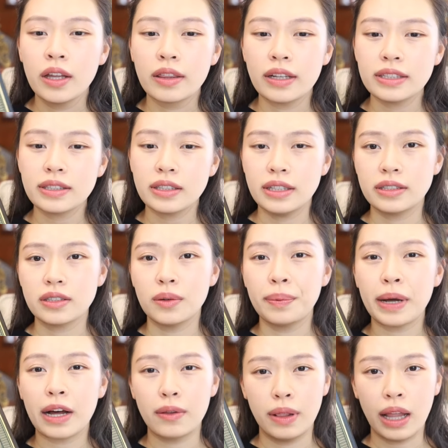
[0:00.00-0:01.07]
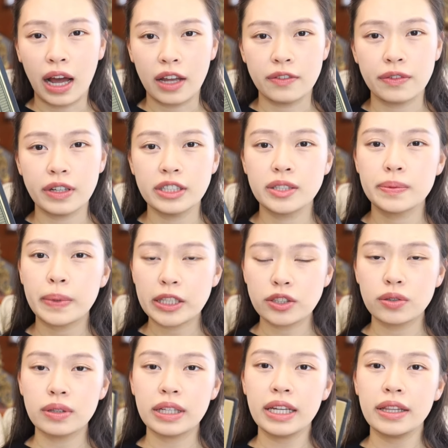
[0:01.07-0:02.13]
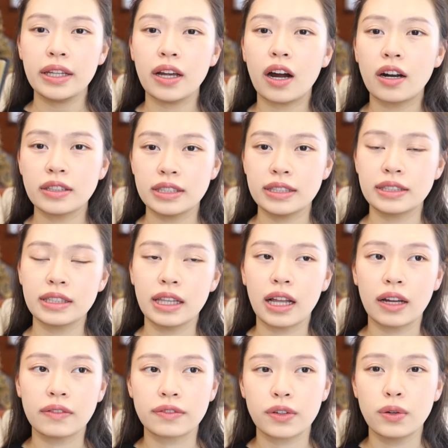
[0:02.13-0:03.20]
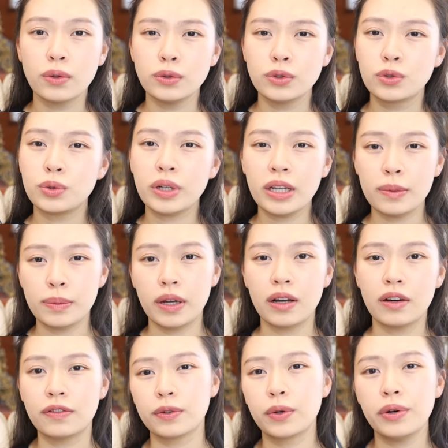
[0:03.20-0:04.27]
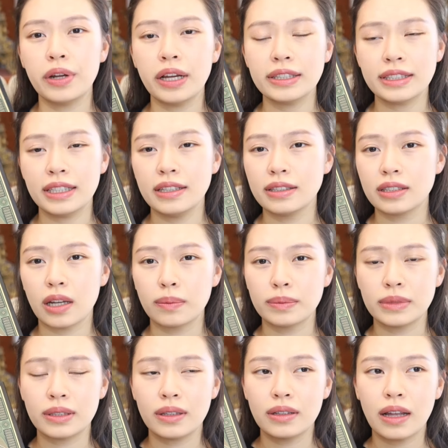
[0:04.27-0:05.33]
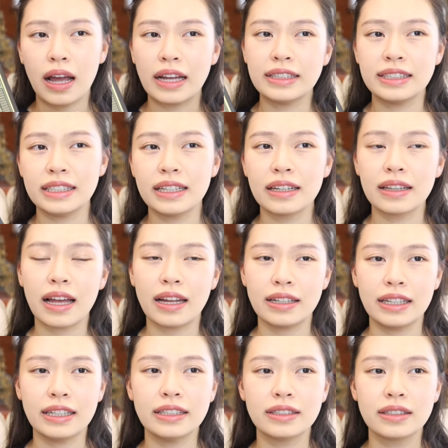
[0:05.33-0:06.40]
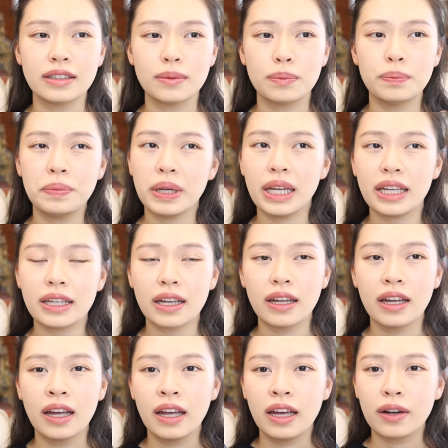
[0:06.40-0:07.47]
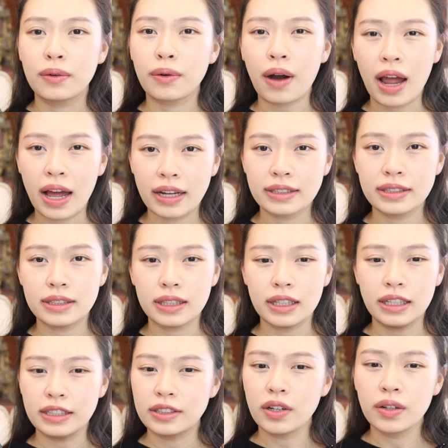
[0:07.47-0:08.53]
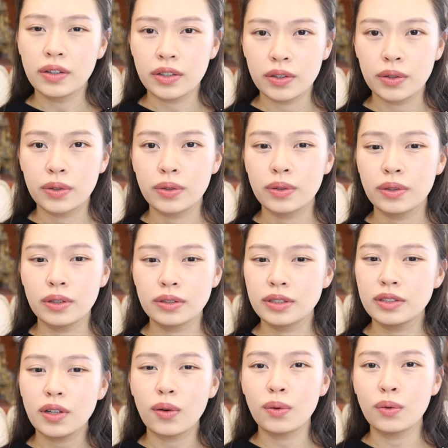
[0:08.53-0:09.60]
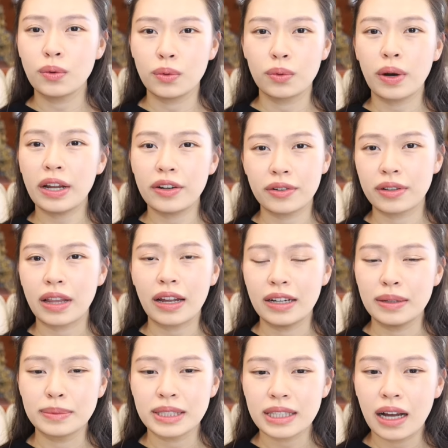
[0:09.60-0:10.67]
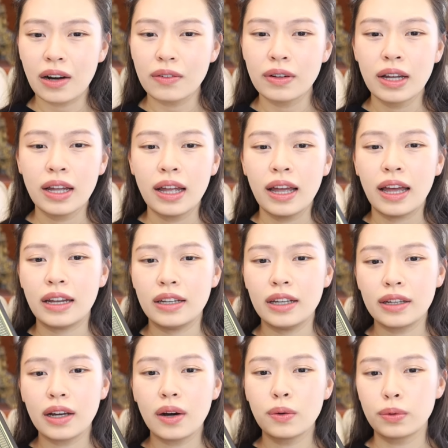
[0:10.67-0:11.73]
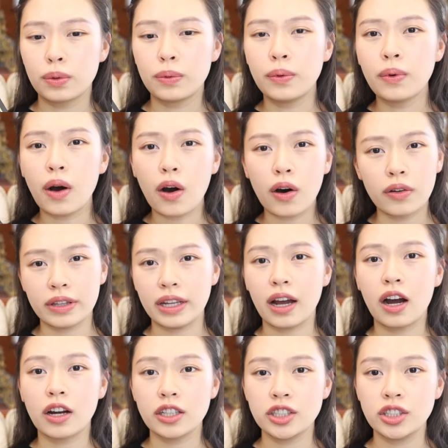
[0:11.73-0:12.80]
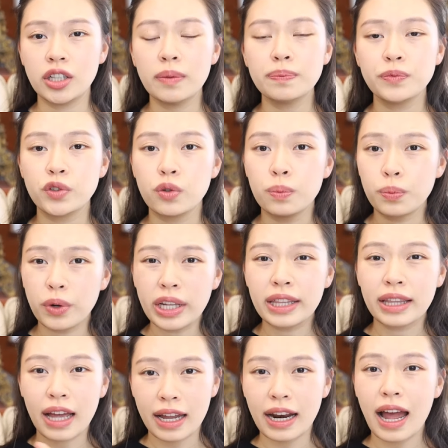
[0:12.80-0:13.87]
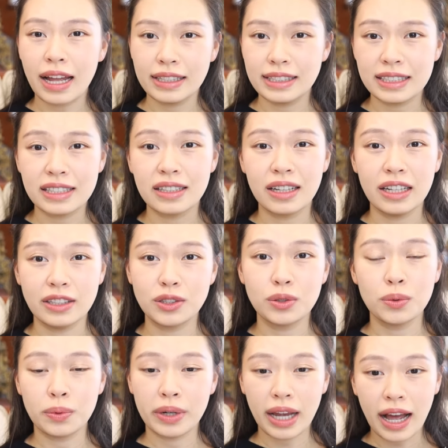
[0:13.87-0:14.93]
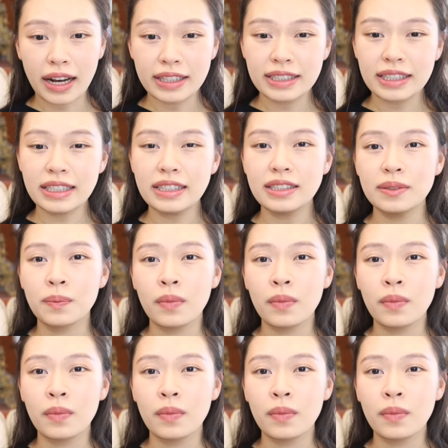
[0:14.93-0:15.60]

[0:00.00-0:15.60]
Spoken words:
This is about life, especially the artist's life who dream of creating some idea that is big, grand, eternal, so greater than himself, and he go through all the hardship to bring that idea into realities.